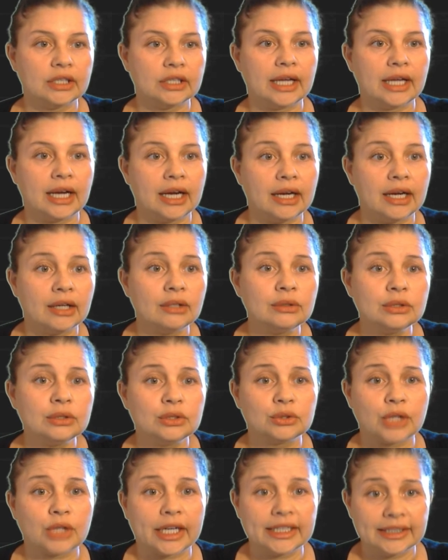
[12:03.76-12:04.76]
on our
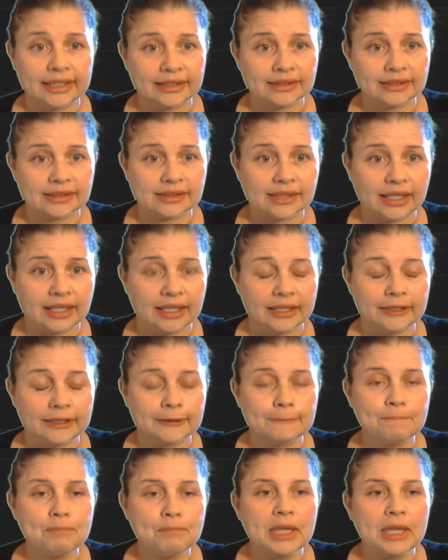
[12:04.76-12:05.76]
right hand side.
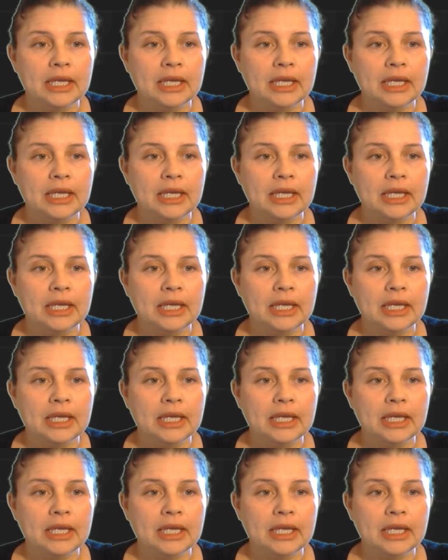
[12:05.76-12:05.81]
